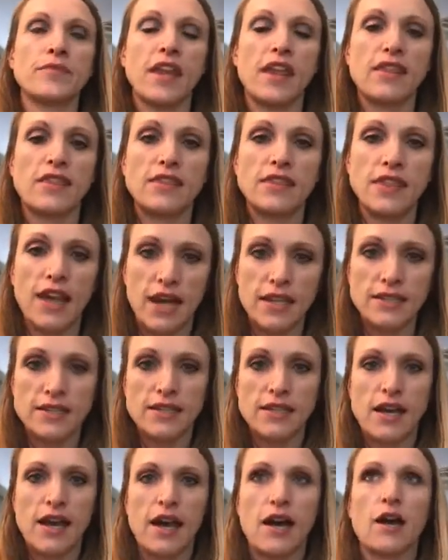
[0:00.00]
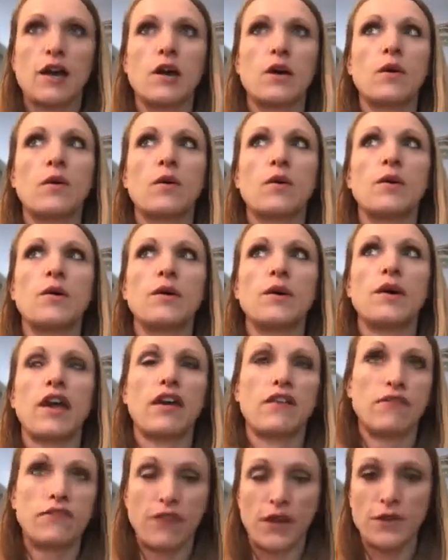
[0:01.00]
that's how
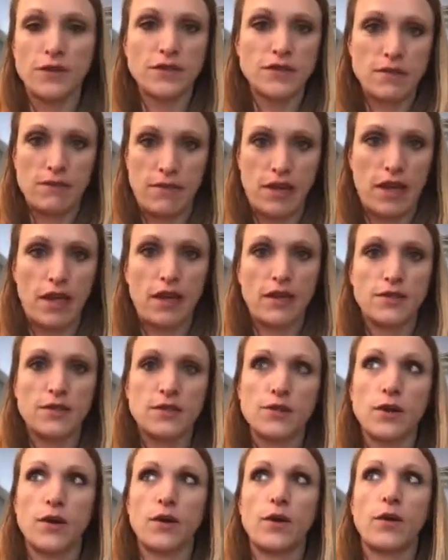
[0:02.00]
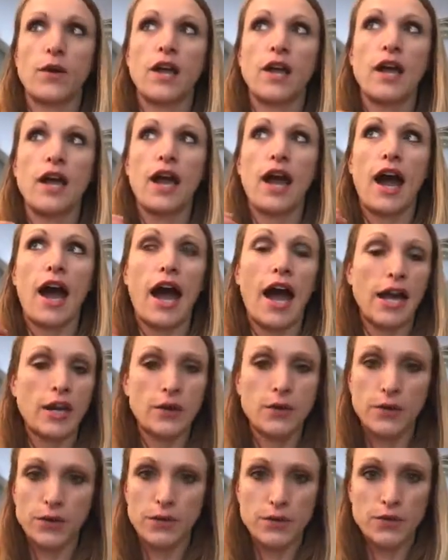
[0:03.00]
it felt to me. And so I
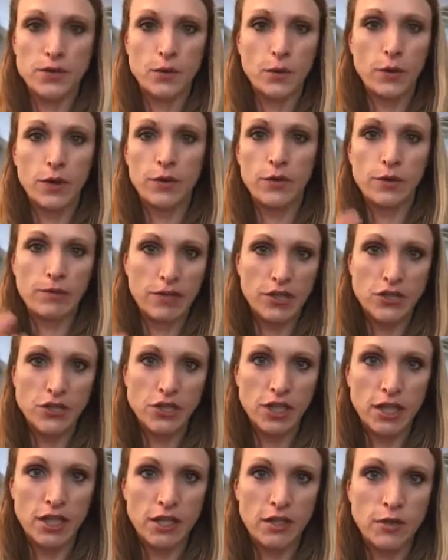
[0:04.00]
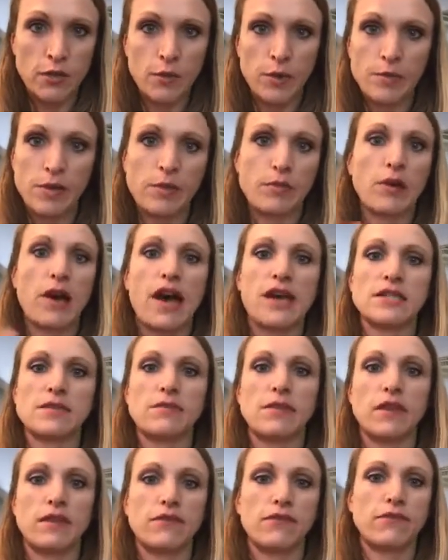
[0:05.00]
don't use the word remission. When people ask
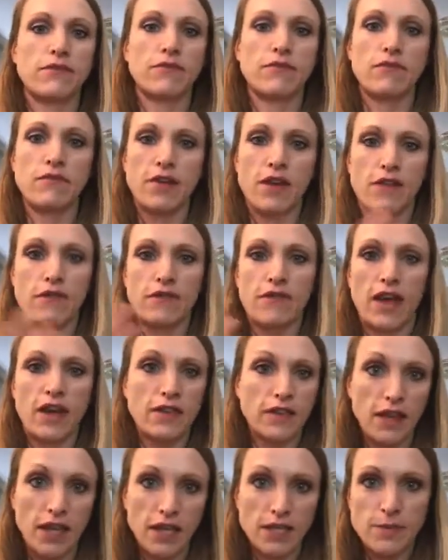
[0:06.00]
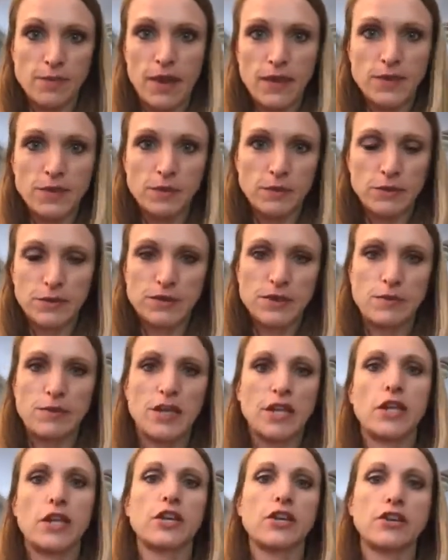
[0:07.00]
me if I think it's possible to be
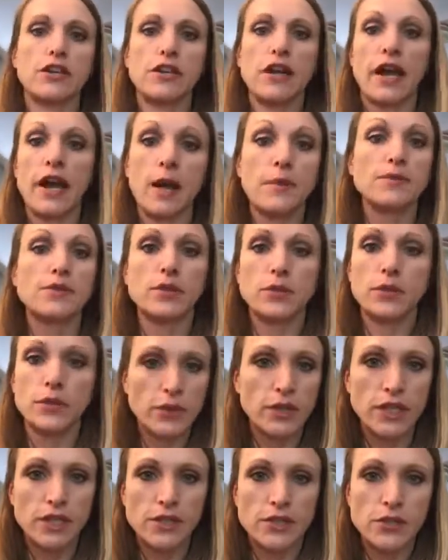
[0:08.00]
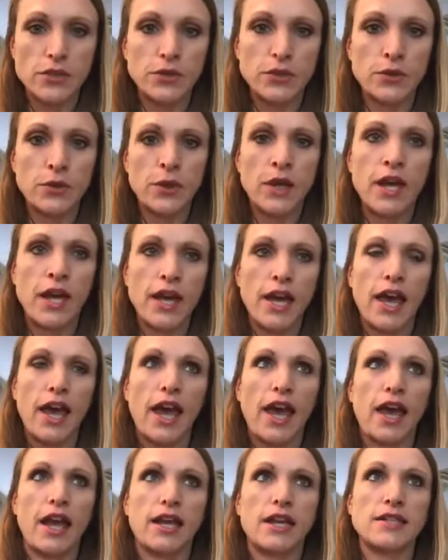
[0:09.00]
cured, I absolutely do.
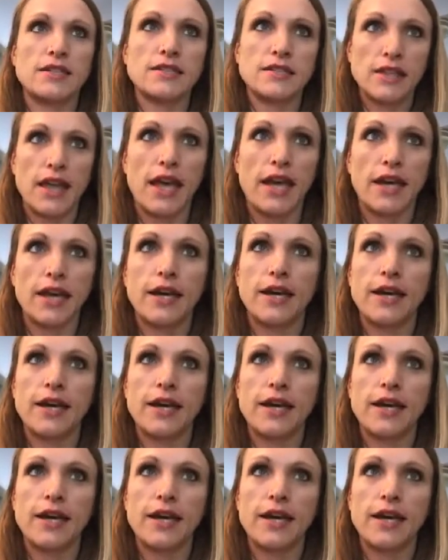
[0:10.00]
And it's like